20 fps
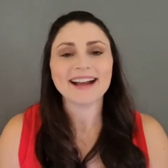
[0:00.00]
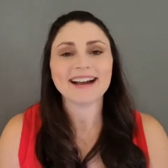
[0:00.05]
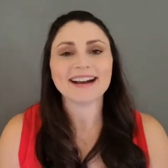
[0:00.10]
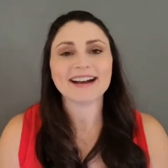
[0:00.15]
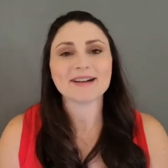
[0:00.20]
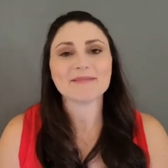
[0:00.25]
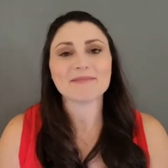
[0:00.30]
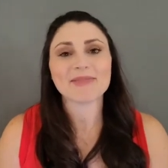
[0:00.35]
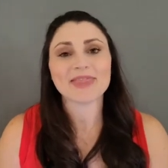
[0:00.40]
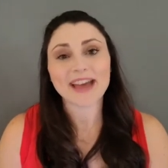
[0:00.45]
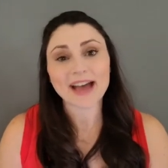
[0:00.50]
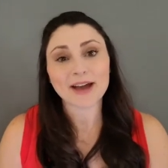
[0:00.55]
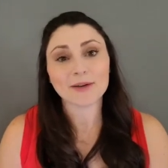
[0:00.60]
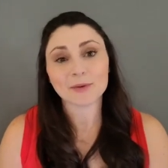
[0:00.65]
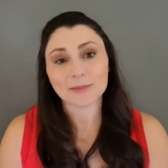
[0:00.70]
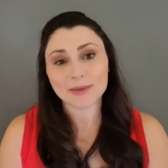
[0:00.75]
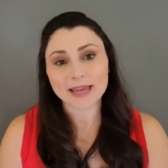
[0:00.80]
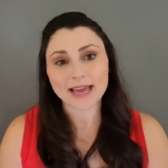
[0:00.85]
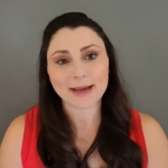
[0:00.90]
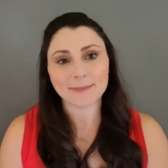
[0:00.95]
that
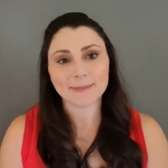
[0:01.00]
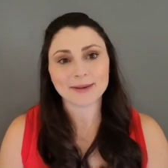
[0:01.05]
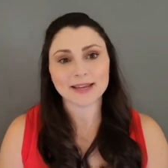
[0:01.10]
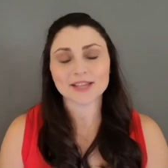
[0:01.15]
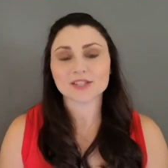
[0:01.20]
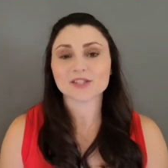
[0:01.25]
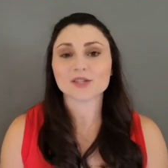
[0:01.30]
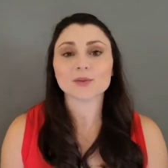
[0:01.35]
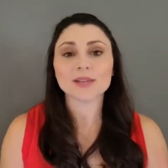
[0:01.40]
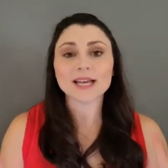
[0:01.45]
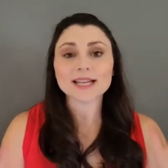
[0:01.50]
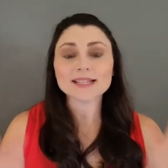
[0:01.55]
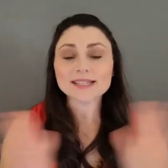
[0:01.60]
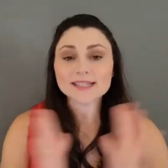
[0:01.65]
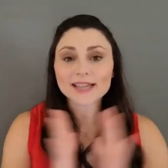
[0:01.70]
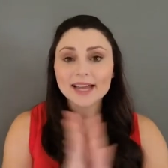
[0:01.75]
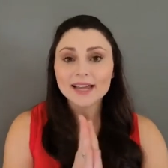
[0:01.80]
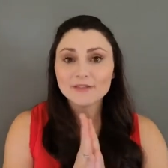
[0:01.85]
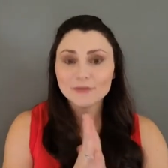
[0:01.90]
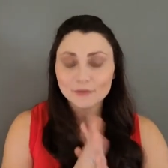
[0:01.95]
will be happening. So let's
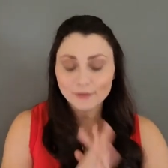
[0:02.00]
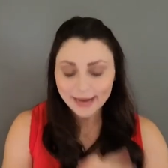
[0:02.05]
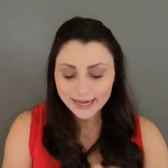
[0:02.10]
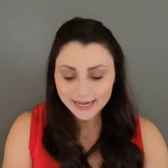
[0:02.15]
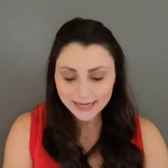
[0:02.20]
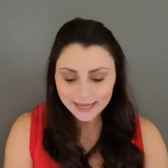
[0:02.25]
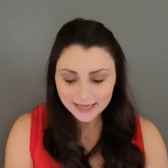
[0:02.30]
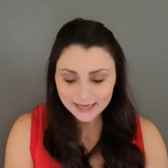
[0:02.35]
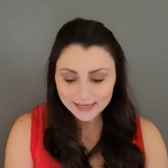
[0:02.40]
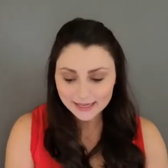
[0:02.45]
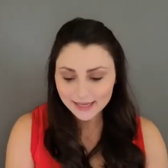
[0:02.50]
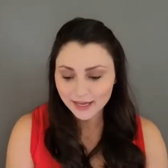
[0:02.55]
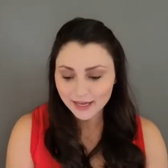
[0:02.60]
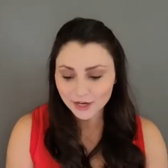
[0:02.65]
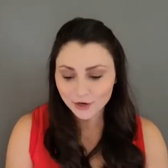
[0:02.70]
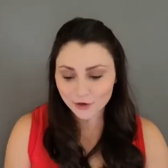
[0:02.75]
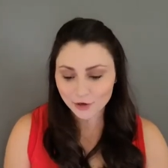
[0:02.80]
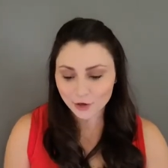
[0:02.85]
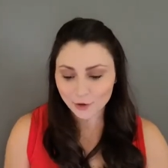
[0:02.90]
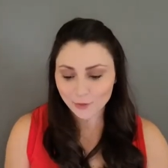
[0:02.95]
dive right in, get
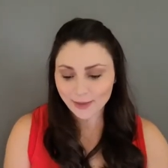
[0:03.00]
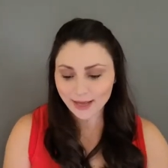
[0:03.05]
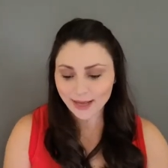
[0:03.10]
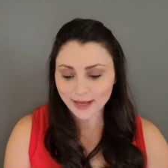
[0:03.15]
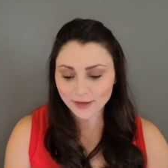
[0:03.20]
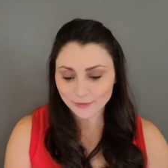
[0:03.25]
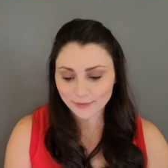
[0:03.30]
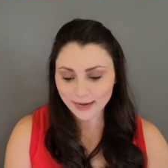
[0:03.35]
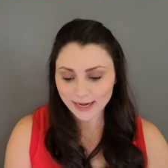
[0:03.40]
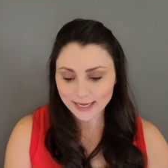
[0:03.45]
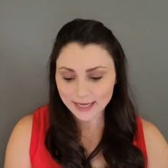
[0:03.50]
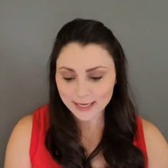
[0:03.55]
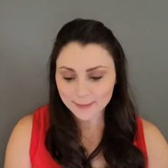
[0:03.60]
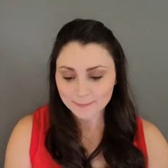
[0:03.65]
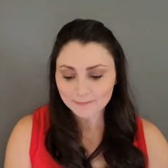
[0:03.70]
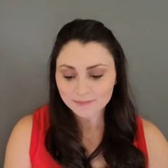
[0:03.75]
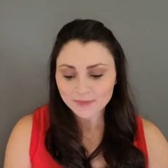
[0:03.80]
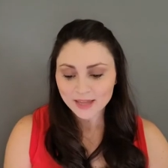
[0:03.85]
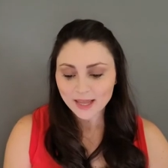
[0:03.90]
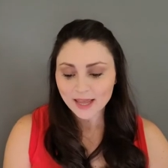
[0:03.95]
your notepad ready.